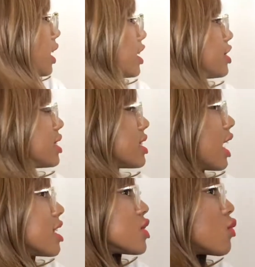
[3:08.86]
Like, she's
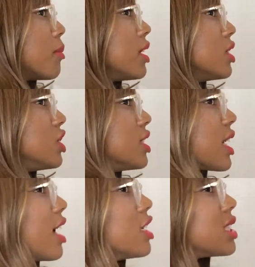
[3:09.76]
not swimming, she's
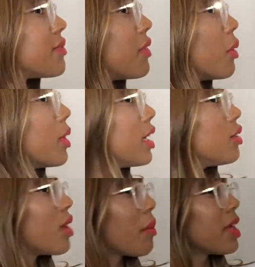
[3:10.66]
kind of just floating,
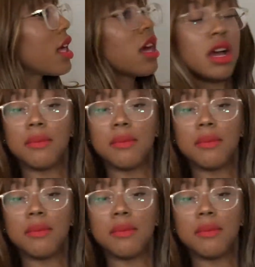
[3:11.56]
you get me?